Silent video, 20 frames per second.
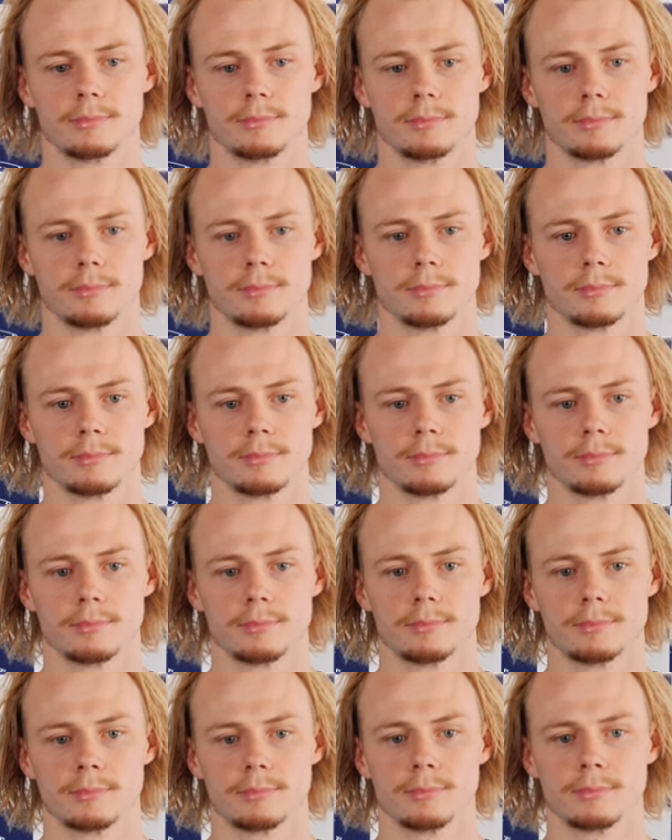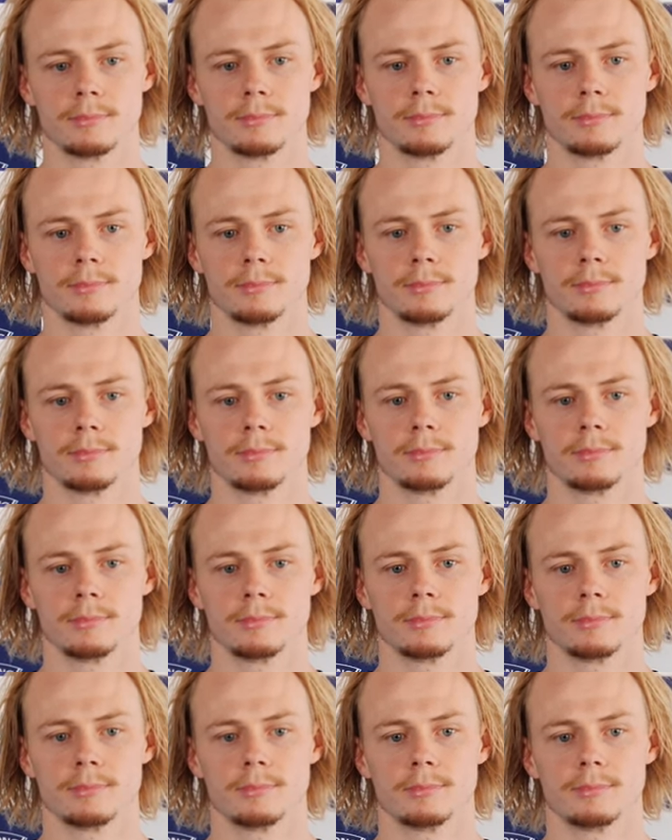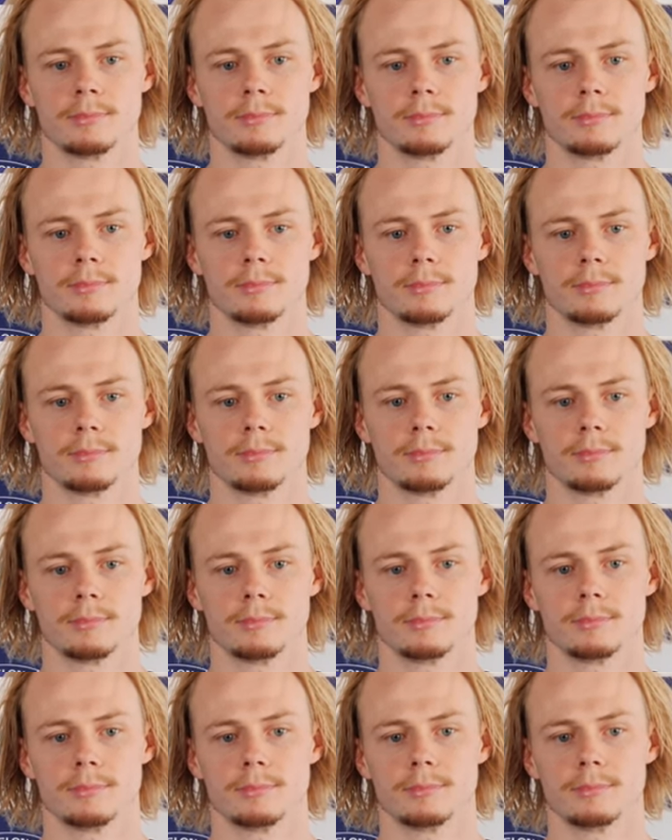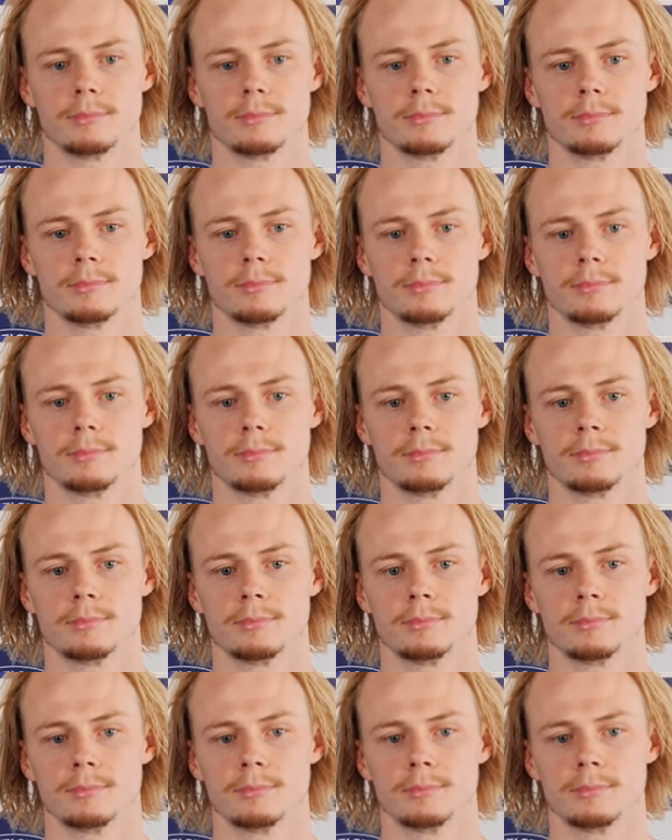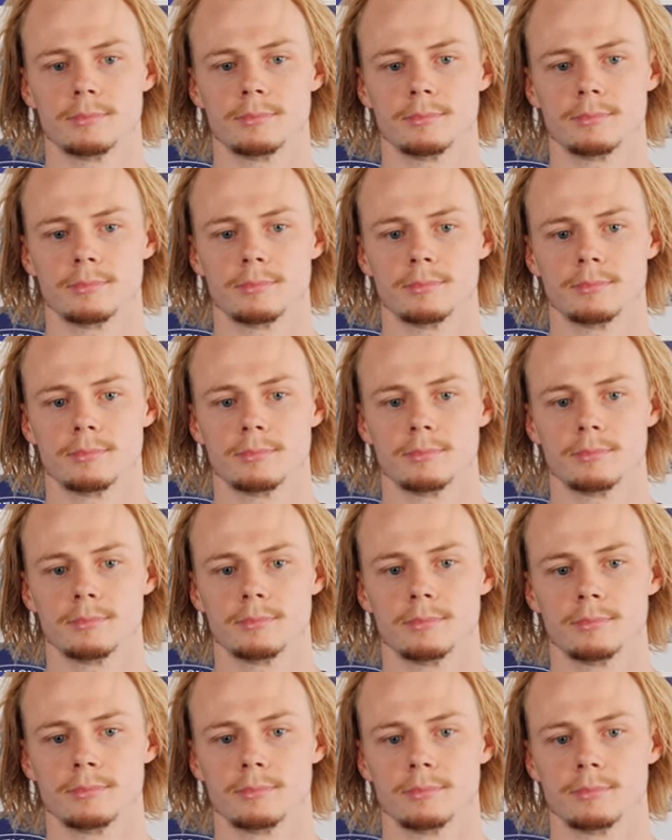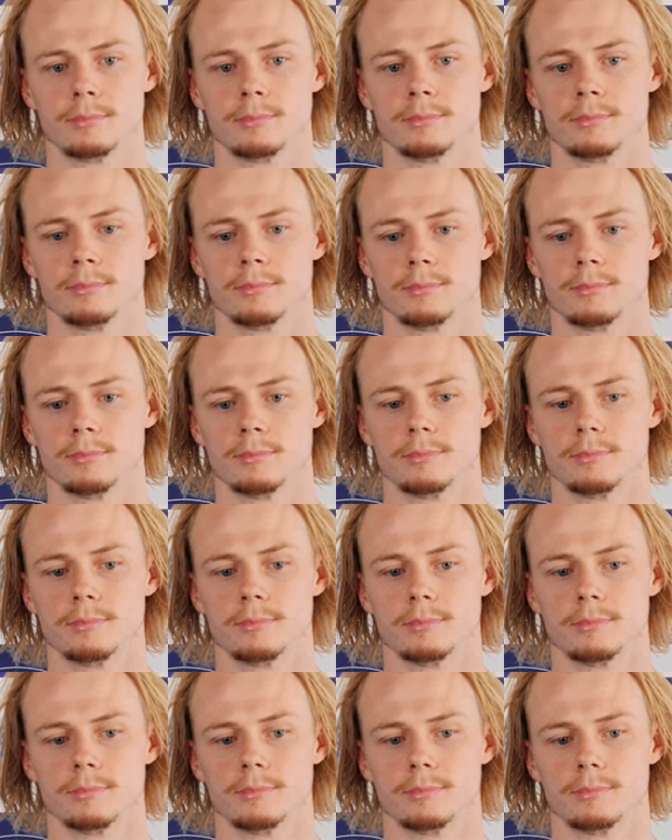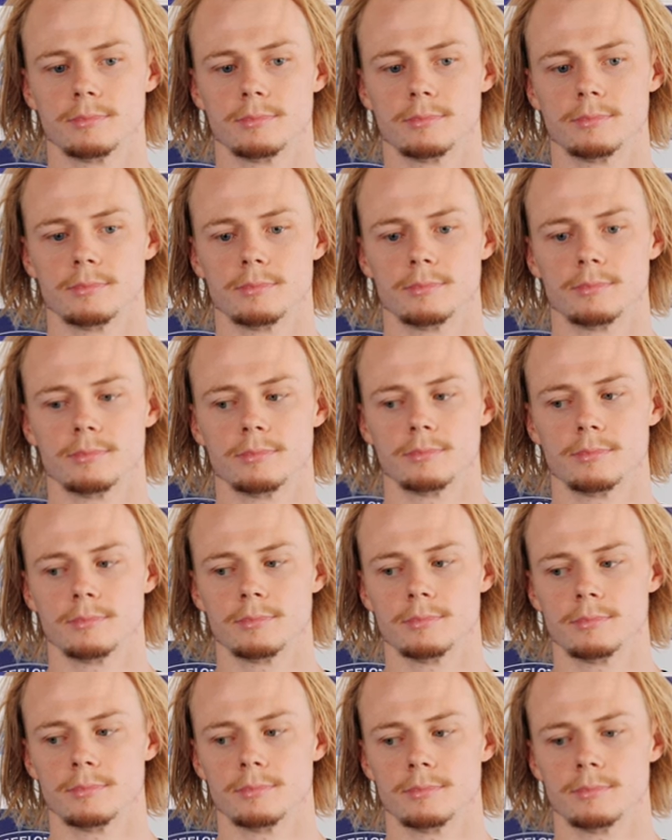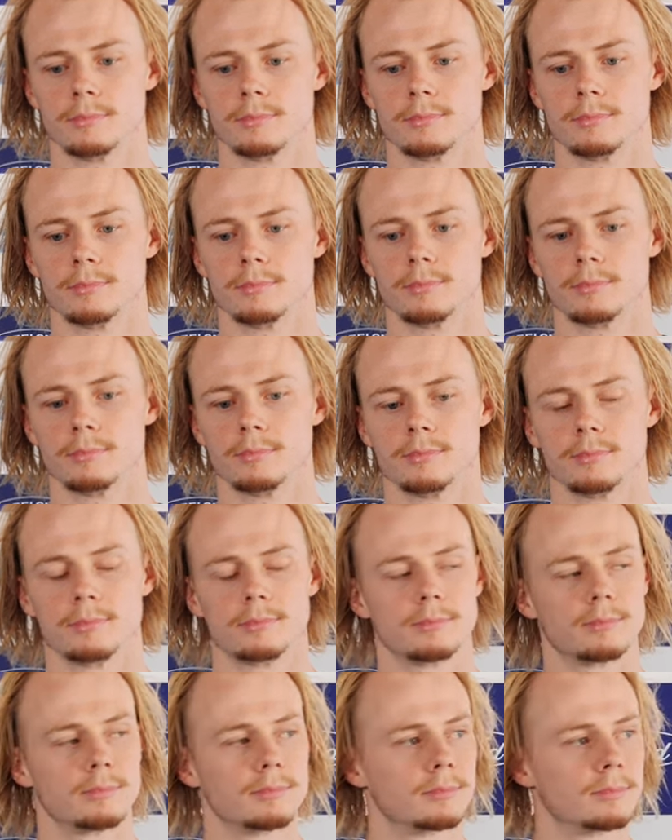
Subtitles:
(silent)